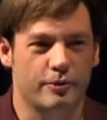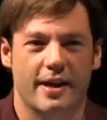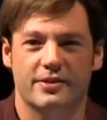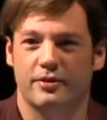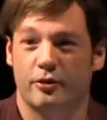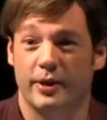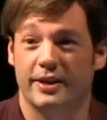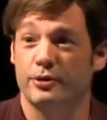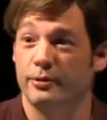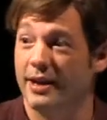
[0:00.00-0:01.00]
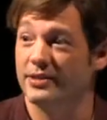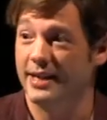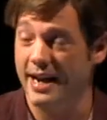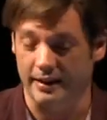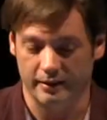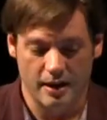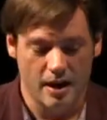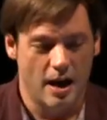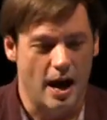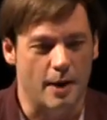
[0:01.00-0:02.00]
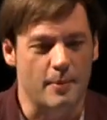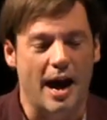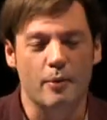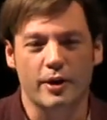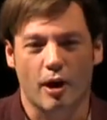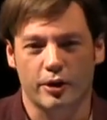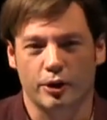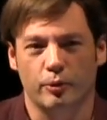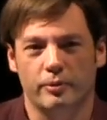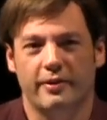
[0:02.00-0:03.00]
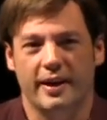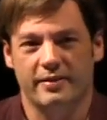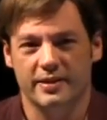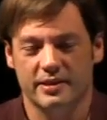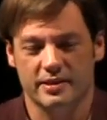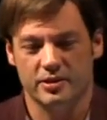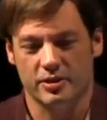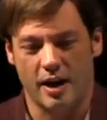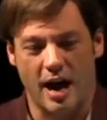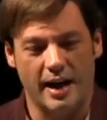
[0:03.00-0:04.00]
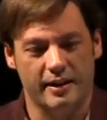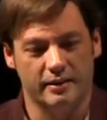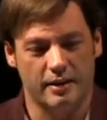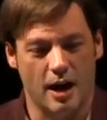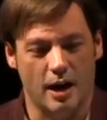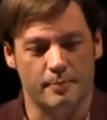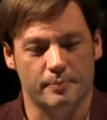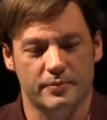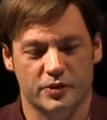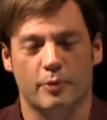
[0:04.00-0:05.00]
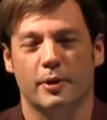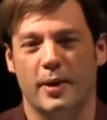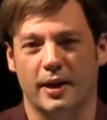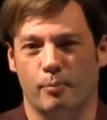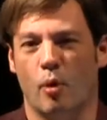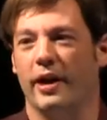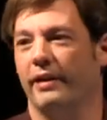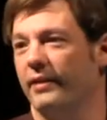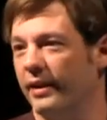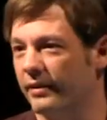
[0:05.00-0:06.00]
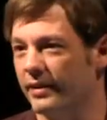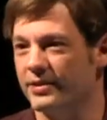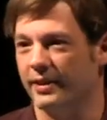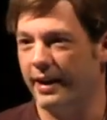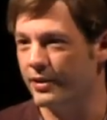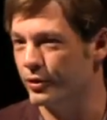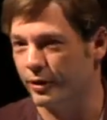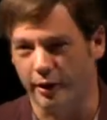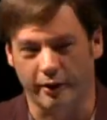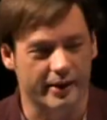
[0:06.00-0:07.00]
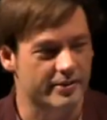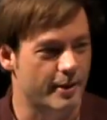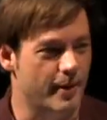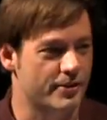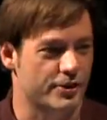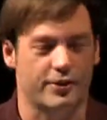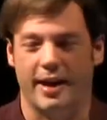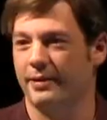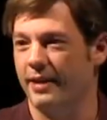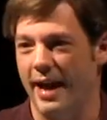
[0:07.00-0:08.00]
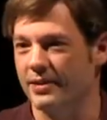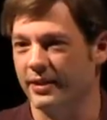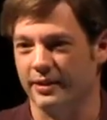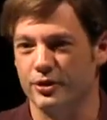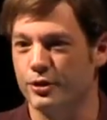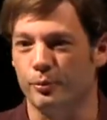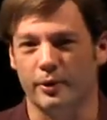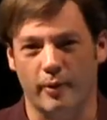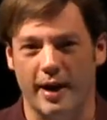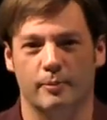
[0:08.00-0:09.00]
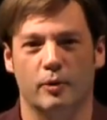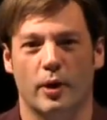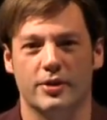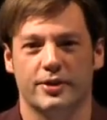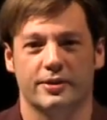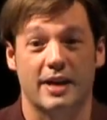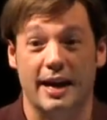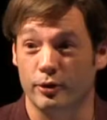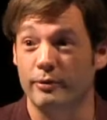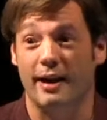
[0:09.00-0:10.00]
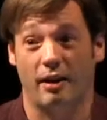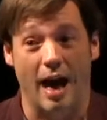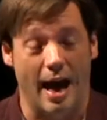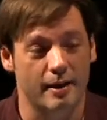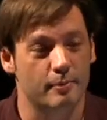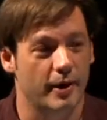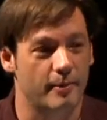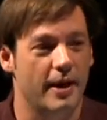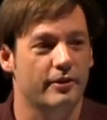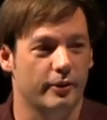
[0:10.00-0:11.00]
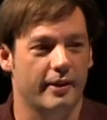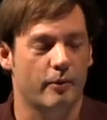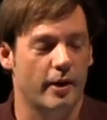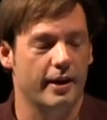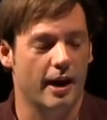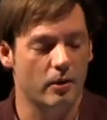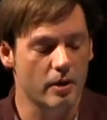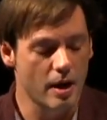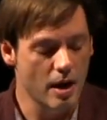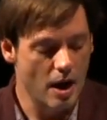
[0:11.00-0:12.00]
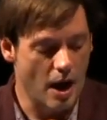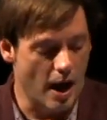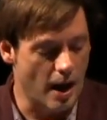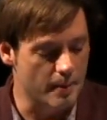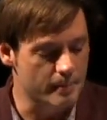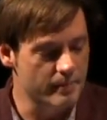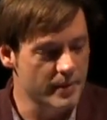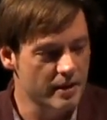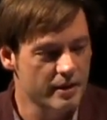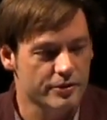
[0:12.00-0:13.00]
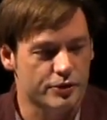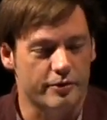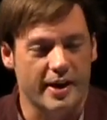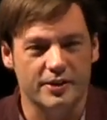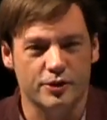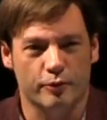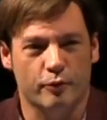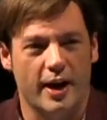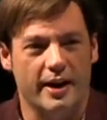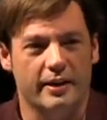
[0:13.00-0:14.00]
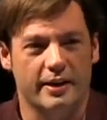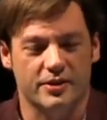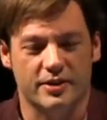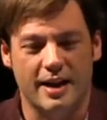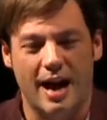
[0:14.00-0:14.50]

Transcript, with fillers: 2003 to 2008. Um, I would argue that this is not, um, so I'm going to make a point at the end of this in case you're curious. I'm not just asking stupid random questions. I do that a lot, but I'm not doing that right now. Um, so the XServe RAID is